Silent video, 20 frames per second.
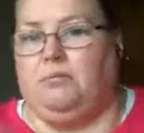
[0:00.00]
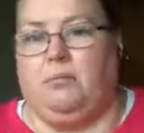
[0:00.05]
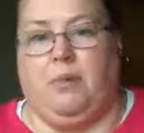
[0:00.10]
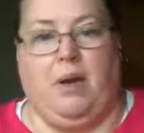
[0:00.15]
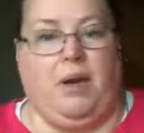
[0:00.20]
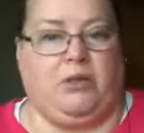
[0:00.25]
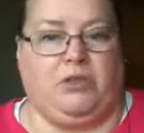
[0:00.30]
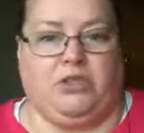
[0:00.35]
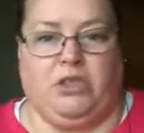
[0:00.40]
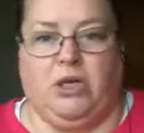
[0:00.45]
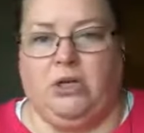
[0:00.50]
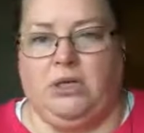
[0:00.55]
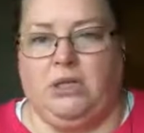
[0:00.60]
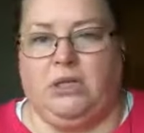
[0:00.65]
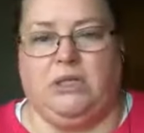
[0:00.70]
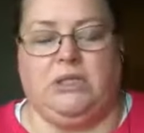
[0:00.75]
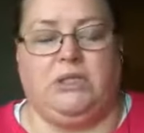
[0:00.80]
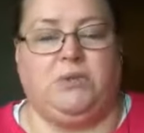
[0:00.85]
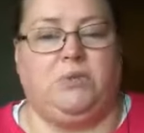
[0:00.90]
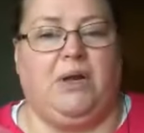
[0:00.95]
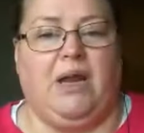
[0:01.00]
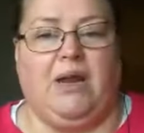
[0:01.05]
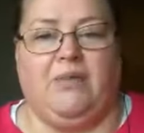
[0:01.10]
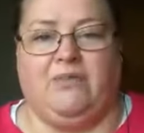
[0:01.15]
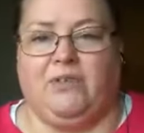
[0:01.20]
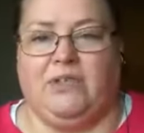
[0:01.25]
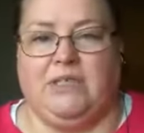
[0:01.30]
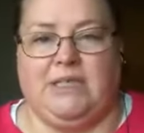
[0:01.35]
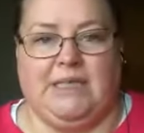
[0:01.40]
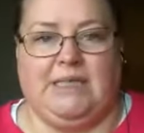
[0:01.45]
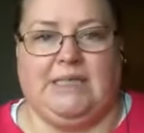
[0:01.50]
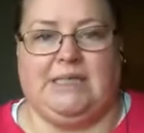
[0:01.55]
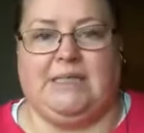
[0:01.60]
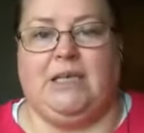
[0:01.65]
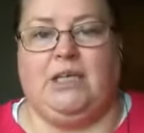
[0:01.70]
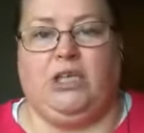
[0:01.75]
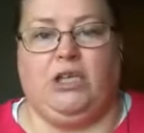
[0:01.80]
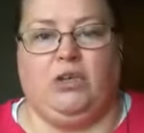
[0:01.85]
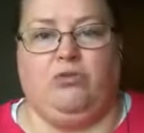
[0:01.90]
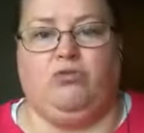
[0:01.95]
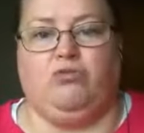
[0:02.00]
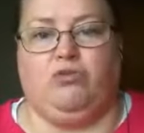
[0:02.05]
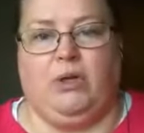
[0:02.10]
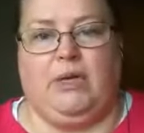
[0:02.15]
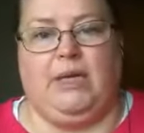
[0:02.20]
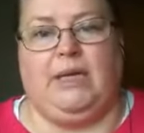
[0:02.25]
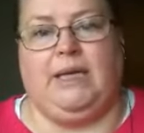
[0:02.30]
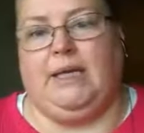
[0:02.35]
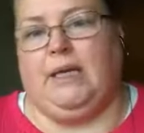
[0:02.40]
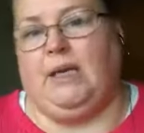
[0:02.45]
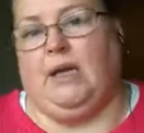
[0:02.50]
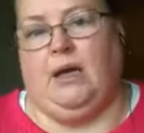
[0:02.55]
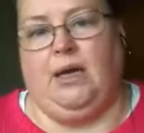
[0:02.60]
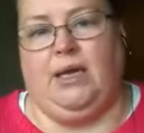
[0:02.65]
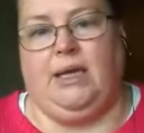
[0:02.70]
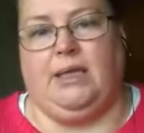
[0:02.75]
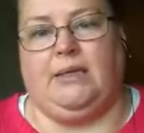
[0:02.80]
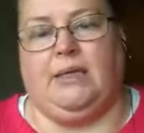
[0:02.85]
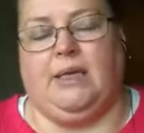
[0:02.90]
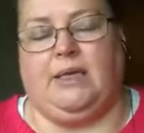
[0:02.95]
bar of chocolate, whatever it is that you really like,